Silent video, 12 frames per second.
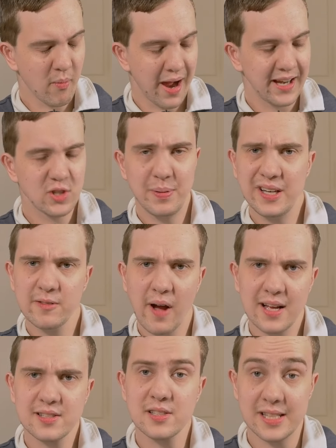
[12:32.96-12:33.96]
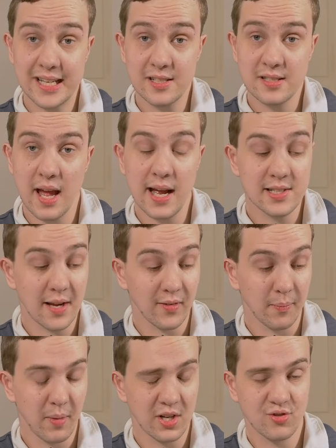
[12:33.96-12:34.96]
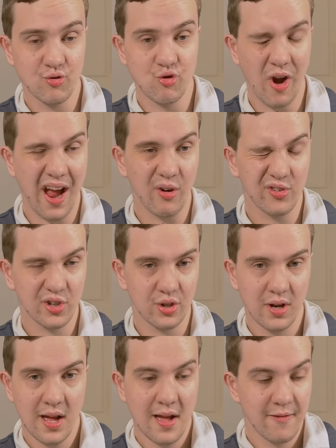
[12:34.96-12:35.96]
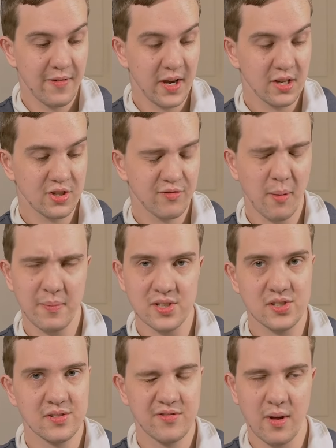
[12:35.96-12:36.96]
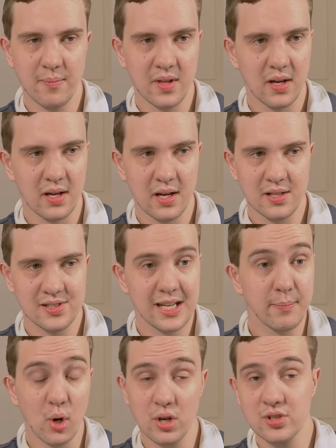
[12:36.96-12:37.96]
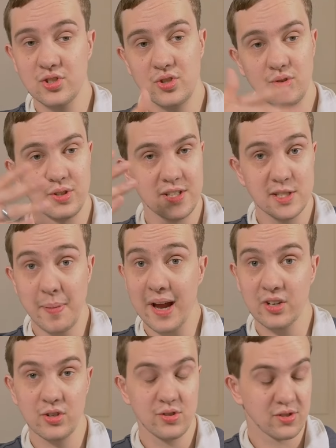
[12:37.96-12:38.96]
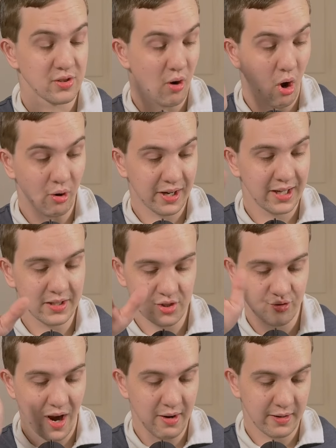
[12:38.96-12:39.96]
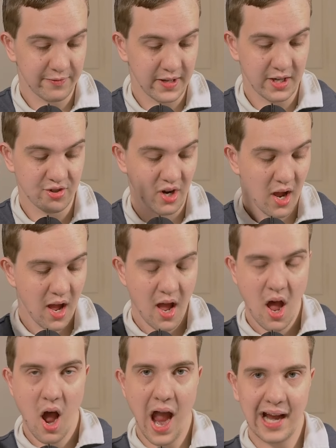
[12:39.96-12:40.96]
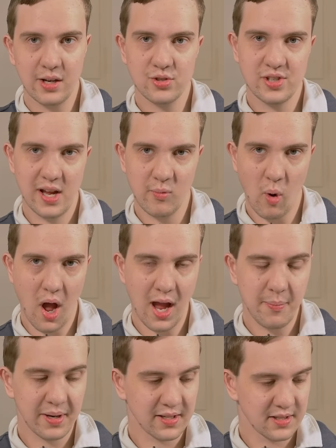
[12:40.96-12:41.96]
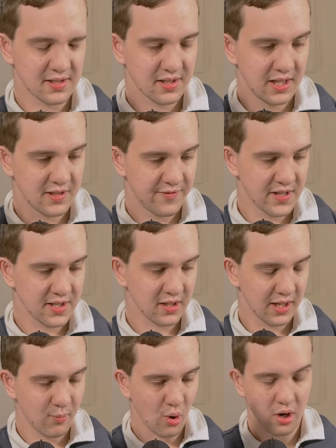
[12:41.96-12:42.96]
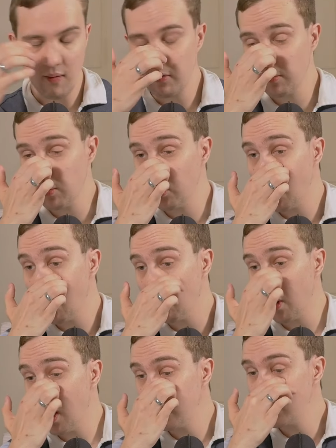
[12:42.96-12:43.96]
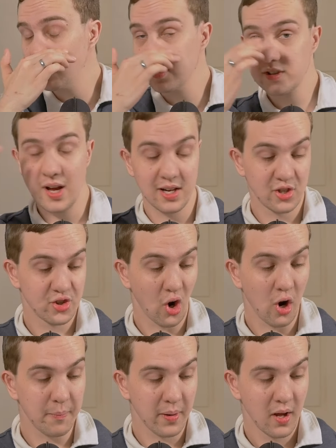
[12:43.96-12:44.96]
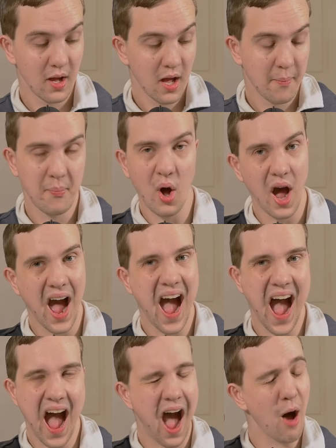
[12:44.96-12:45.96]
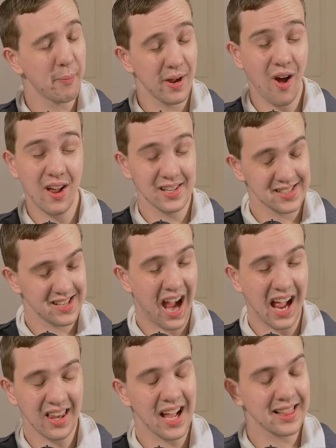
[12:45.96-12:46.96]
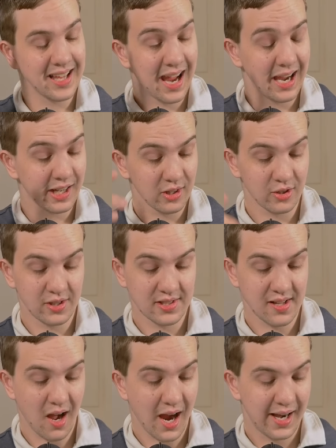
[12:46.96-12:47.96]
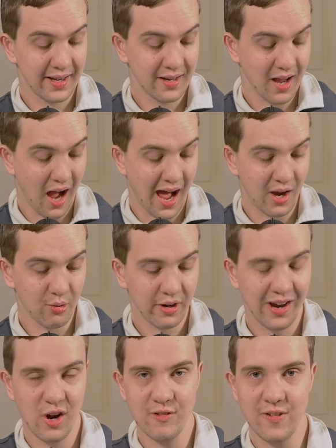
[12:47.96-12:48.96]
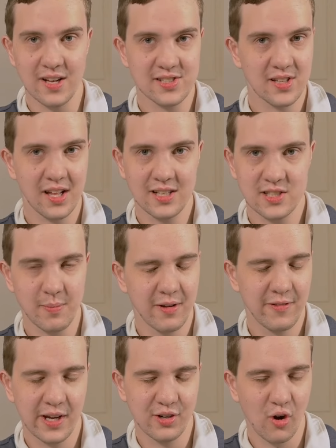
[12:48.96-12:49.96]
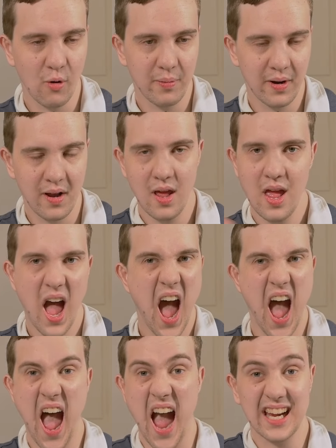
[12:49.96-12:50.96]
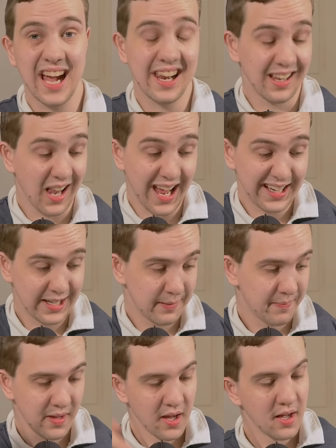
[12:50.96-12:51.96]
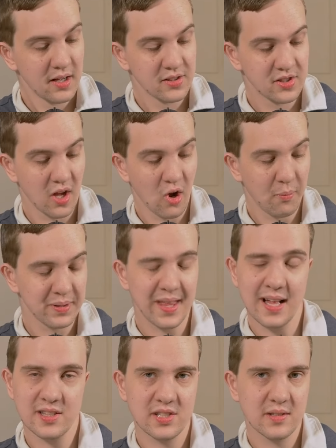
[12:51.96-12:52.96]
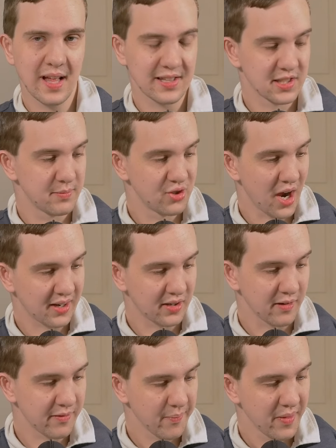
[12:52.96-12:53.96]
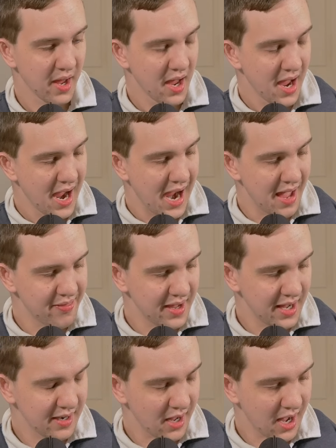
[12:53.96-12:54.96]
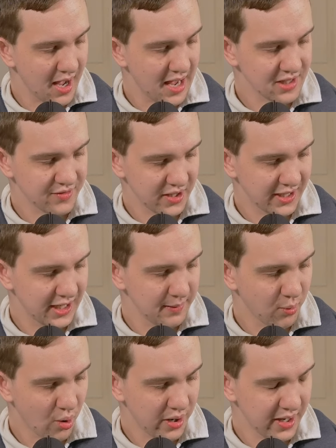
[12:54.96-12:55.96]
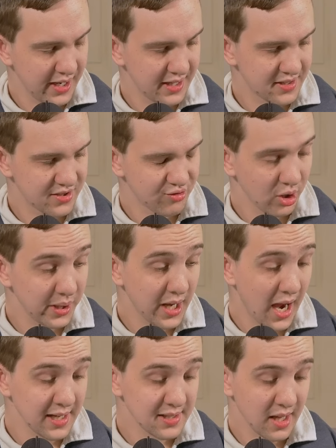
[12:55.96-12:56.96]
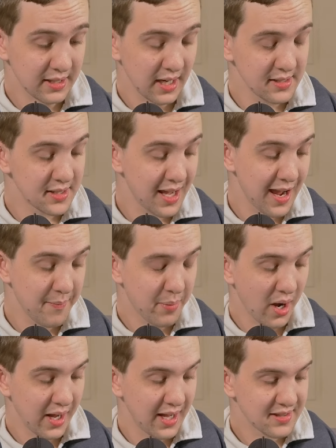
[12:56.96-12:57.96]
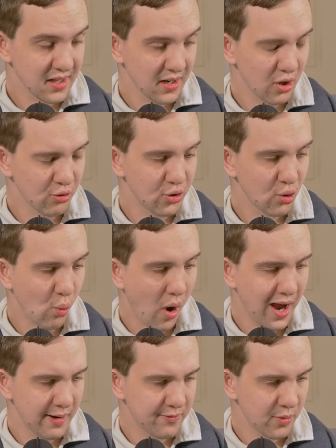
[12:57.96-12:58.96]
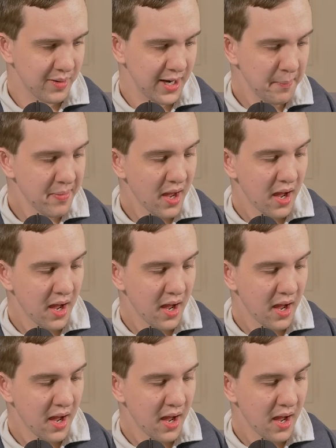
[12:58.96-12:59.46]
HP devices these days have a much rounder finish from the ZBooks to the Spectres. They're all getting this rounded finish. I understand why, because it's physically more comfortable to hold on to. It's not as sharp, but I'll be honest, I like the angular design. I don't care if I slice my finger open. I kind of like it. So, but that's subjective. And then as for the keyboard, it's really nice, like I say, but it's a little too quiet for me.